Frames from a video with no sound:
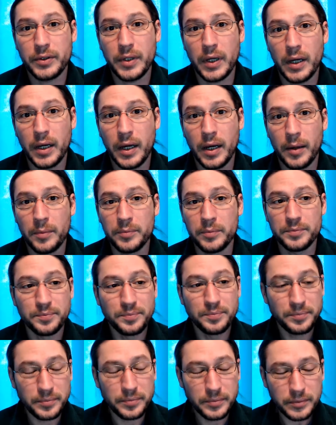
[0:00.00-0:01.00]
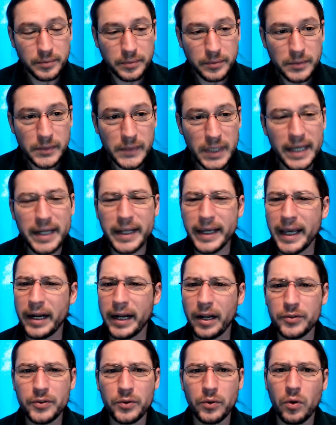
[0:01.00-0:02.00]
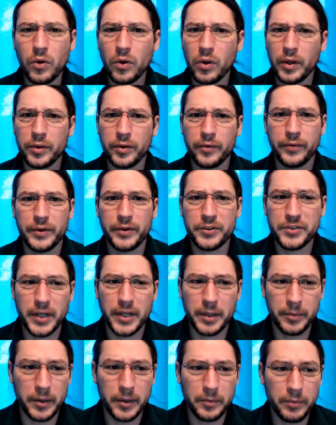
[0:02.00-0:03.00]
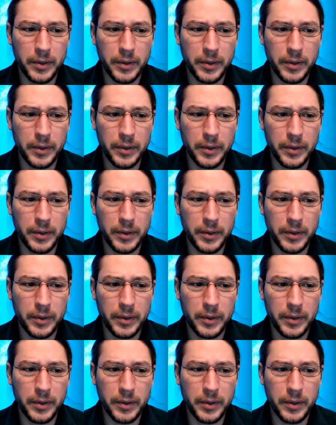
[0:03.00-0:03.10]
And again, I'll do a whole other fish segment, but I